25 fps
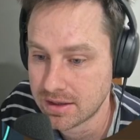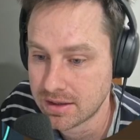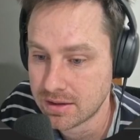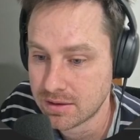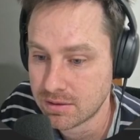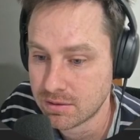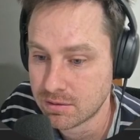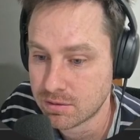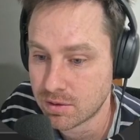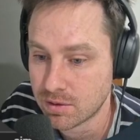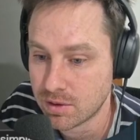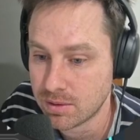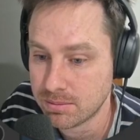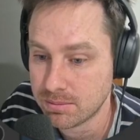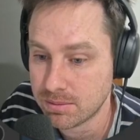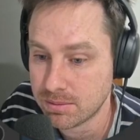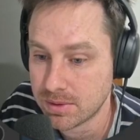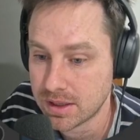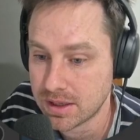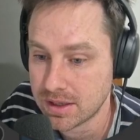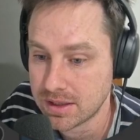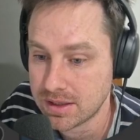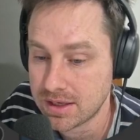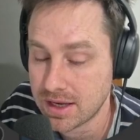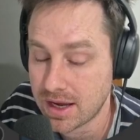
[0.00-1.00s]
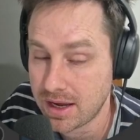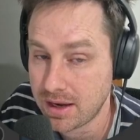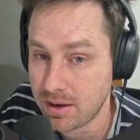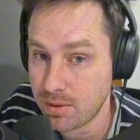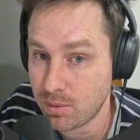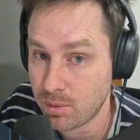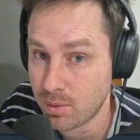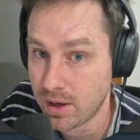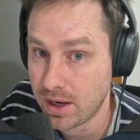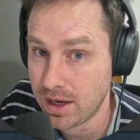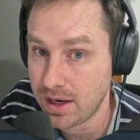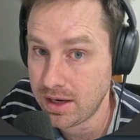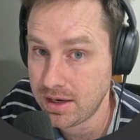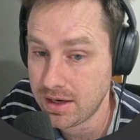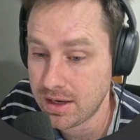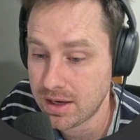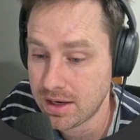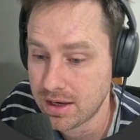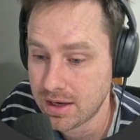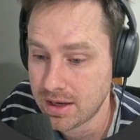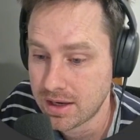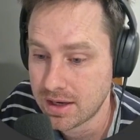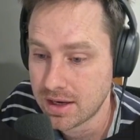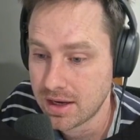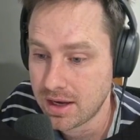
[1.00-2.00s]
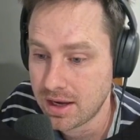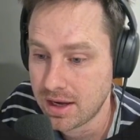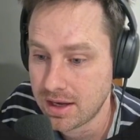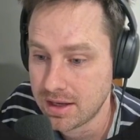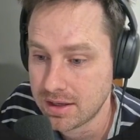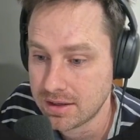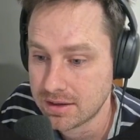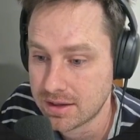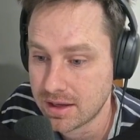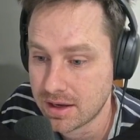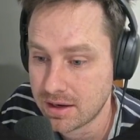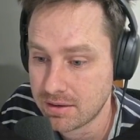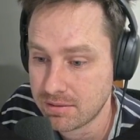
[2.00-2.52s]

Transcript: from day one, and they've